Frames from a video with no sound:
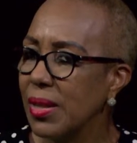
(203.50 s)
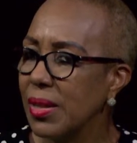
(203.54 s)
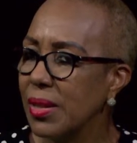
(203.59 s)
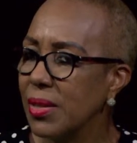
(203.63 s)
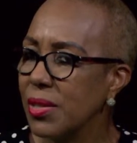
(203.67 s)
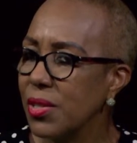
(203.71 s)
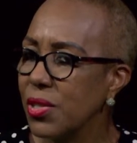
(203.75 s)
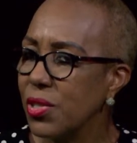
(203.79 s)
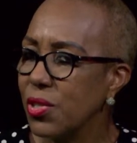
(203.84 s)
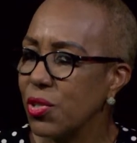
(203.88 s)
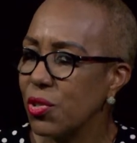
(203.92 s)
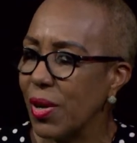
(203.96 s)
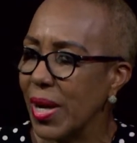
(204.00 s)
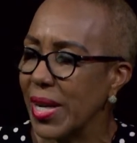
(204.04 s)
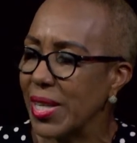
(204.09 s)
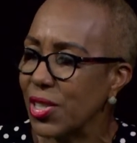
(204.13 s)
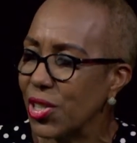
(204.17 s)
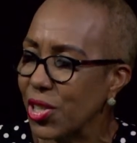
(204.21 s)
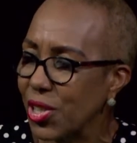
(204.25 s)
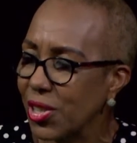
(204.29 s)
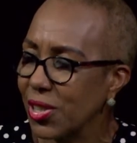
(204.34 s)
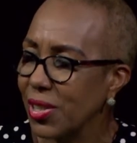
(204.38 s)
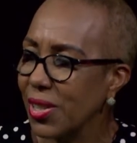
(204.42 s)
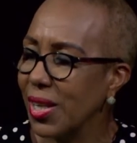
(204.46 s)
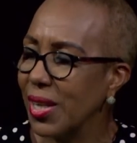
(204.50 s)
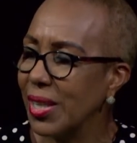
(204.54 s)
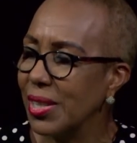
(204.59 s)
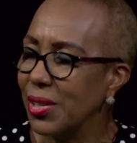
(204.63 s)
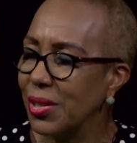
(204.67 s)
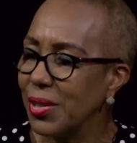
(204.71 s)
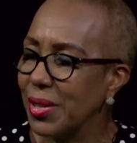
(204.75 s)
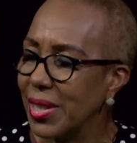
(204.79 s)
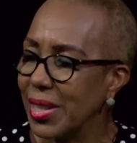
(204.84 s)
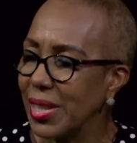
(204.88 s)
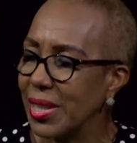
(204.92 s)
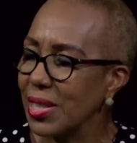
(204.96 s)
stretch. I
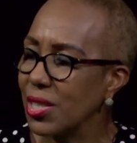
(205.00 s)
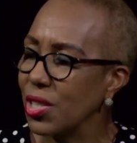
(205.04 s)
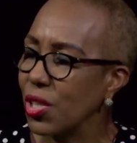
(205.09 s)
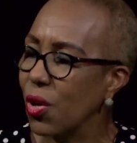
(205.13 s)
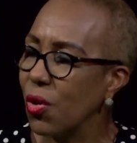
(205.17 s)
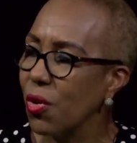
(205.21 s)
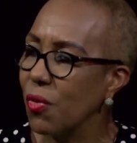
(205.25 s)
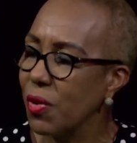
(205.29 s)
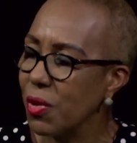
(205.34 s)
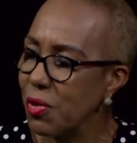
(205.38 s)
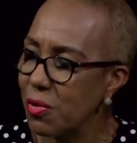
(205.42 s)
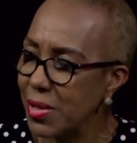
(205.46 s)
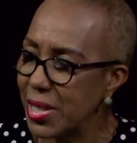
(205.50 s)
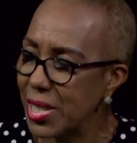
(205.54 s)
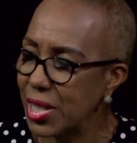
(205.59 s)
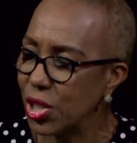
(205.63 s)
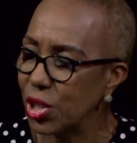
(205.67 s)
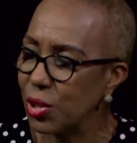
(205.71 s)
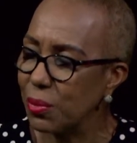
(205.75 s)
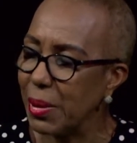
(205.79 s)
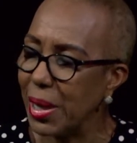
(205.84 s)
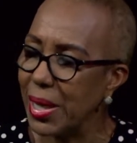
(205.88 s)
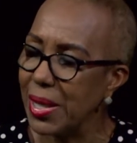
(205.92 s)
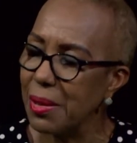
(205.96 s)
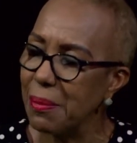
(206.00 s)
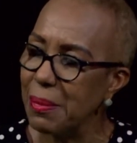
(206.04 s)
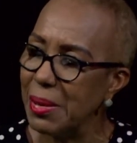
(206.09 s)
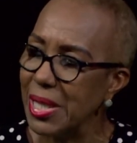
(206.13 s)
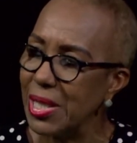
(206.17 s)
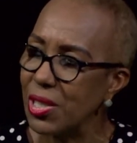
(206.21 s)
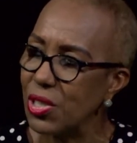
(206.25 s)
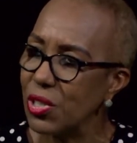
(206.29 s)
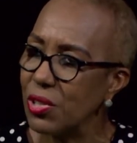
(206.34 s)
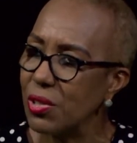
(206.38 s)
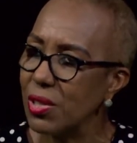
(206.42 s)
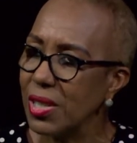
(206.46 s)
don't think it's overreach by the
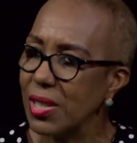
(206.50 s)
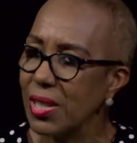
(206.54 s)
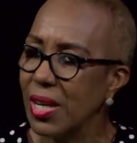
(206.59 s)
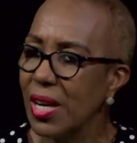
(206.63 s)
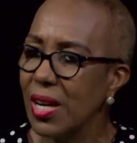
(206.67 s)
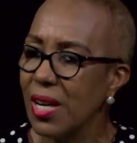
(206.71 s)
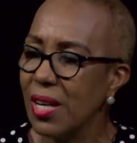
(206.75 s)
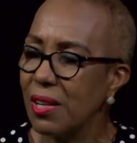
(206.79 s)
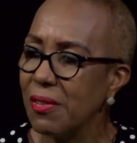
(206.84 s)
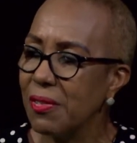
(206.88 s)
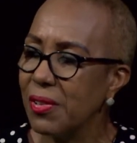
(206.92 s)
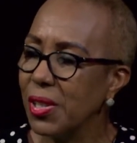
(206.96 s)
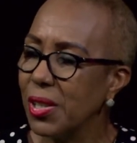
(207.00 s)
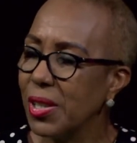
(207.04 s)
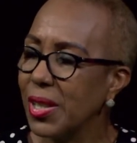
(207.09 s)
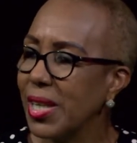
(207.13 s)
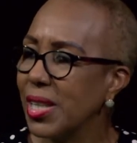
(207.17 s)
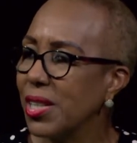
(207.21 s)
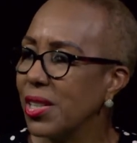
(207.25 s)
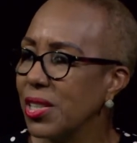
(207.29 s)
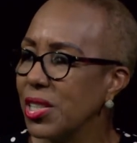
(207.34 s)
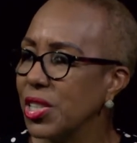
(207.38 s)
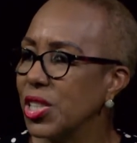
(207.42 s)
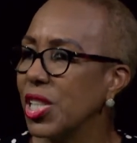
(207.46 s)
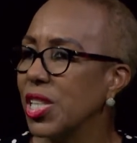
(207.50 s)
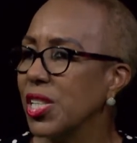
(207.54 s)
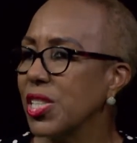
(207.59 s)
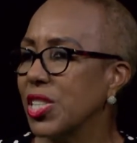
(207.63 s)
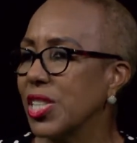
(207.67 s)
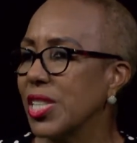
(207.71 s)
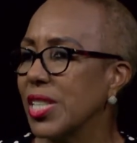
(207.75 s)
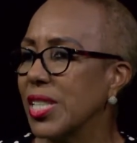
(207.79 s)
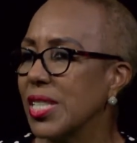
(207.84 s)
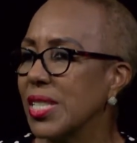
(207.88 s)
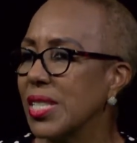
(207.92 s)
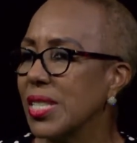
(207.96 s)
ministry. If you look at our
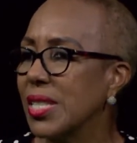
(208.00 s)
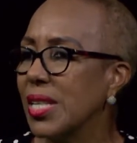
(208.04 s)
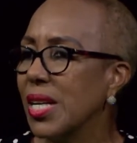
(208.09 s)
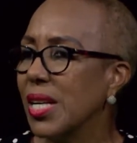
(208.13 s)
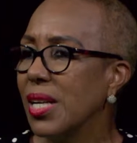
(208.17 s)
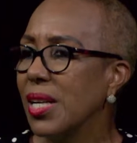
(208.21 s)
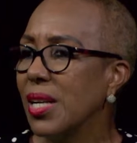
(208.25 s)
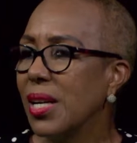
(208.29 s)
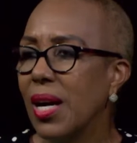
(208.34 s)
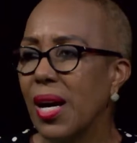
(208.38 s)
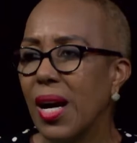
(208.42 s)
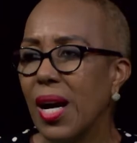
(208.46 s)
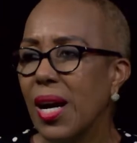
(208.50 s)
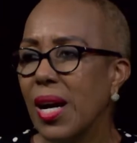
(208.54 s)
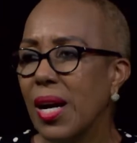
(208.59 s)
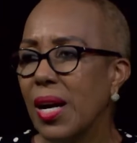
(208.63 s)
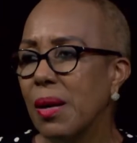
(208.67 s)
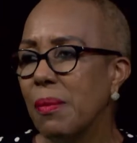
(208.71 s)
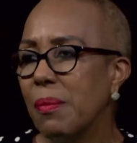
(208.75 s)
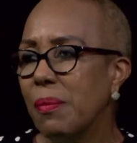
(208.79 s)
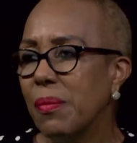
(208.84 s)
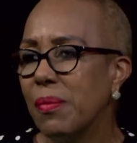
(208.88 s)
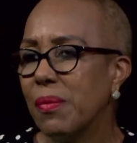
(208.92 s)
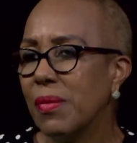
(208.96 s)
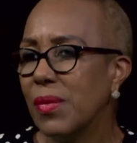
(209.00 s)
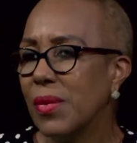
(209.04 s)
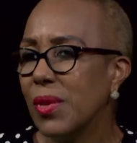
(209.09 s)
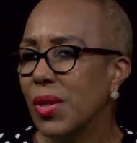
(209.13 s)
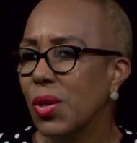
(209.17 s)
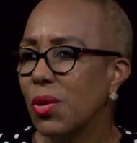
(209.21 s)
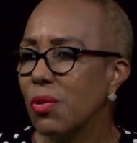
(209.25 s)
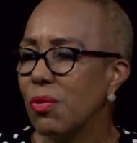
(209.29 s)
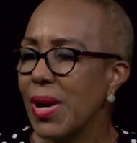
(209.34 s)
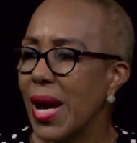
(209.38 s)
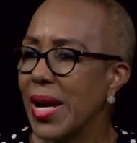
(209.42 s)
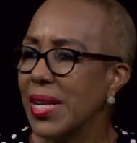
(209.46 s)
churches,
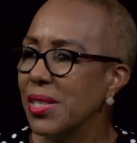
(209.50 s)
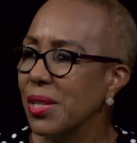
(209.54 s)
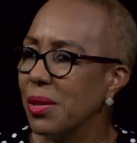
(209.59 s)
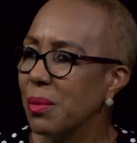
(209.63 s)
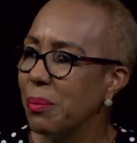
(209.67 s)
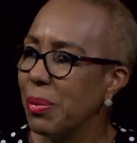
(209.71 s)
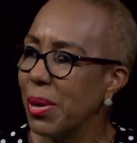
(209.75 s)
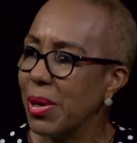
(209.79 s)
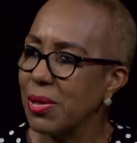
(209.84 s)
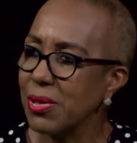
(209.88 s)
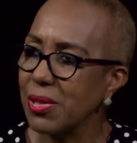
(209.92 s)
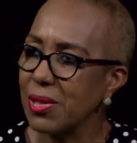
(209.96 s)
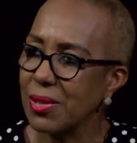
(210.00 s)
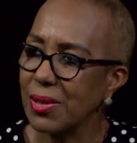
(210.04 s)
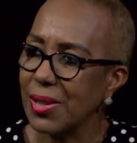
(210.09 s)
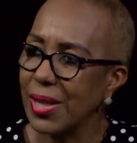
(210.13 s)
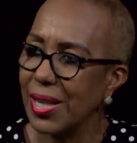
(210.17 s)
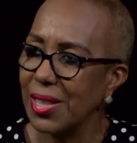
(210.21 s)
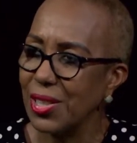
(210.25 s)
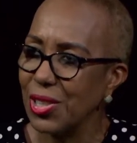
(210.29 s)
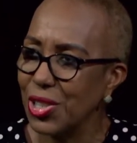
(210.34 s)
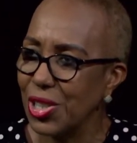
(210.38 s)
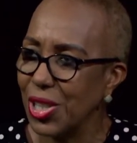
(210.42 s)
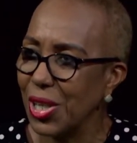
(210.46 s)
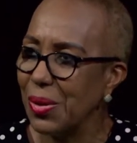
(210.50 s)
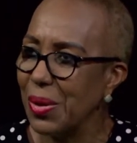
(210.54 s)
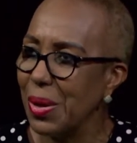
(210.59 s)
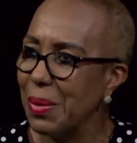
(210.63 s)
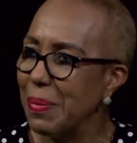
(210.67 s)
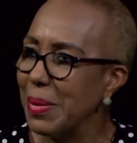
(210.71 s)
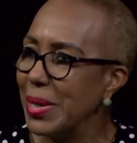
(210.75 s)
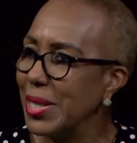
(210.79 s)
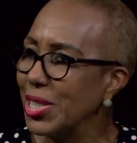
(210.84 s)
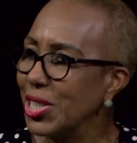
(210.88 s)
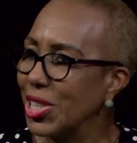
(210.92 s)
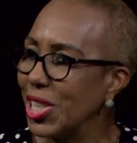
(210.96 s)
no random person can show up
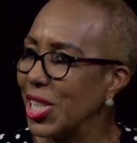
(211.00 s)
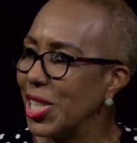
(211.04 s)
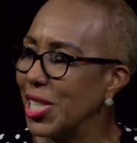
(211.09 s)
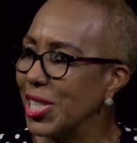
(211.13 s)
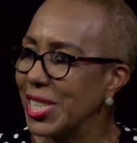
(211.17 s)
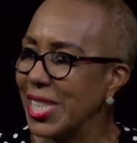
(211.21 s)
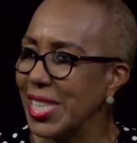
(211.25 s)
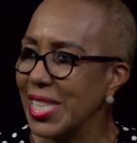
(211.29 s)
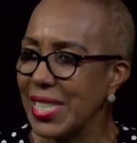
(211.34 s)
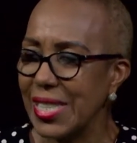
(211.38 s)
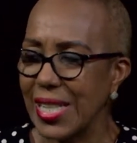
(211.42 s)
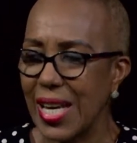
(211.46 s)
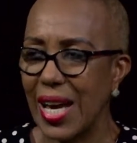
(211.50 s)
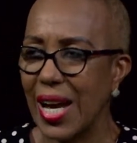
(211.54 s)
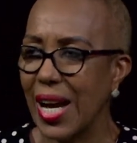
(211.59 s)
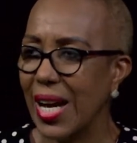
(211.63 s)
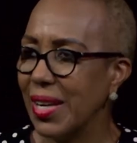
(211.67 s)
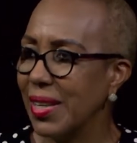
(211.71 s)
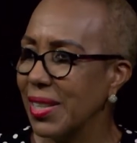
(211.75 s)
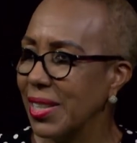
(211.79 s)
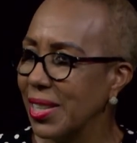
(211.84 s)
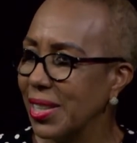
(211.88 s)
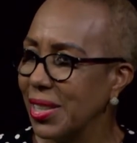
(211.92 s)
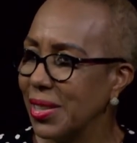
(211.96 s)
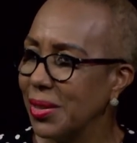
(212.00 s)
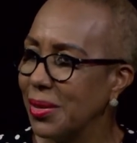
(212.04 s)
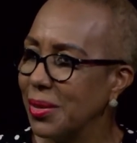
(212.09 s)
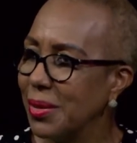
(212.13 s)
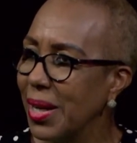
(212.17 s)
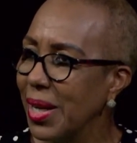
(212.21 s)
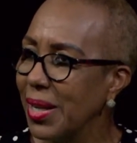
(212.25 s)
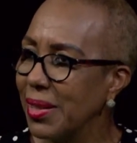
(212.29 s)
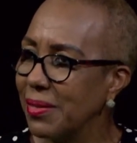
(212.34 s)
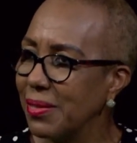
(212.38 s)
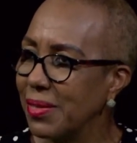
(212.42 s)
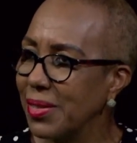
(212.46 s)
in church and say,
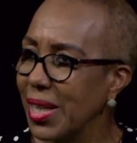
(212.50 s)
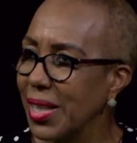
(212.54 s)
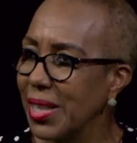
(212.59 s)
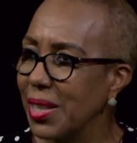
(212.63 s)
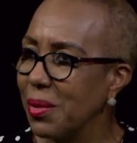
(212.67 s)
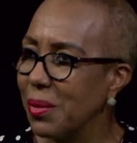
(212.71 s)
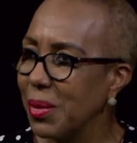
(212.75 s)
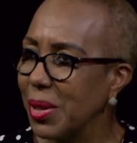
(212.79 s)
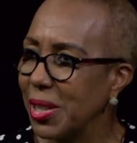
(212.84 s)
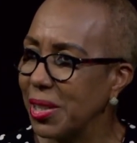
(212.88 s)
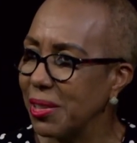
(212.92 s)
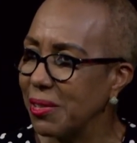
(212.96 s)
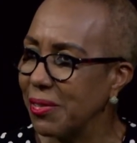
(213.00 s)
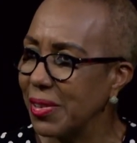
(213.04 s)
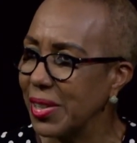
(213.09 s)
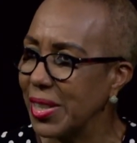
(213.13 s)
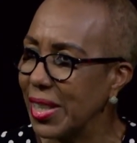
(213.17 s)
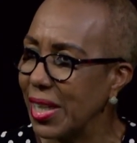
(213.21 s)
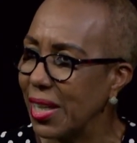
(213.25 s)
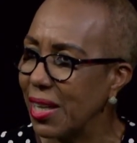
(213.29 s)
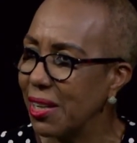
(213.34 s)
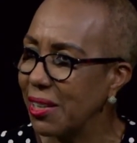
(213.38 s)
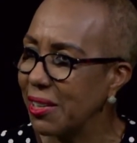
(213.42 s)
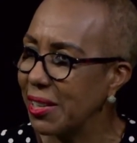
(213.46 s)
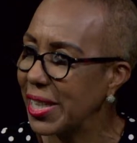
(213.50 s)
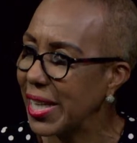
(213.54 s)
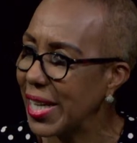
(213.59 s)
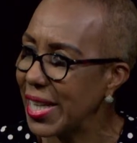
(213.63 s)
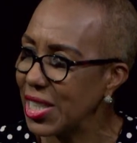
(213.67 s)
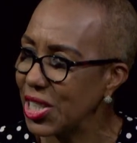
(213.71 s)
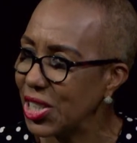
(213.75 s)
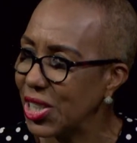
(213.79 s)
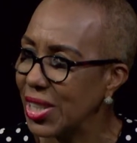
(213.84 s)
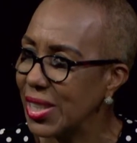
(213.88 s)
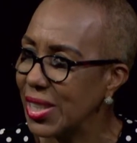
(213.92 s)
I've got a word for the congregation.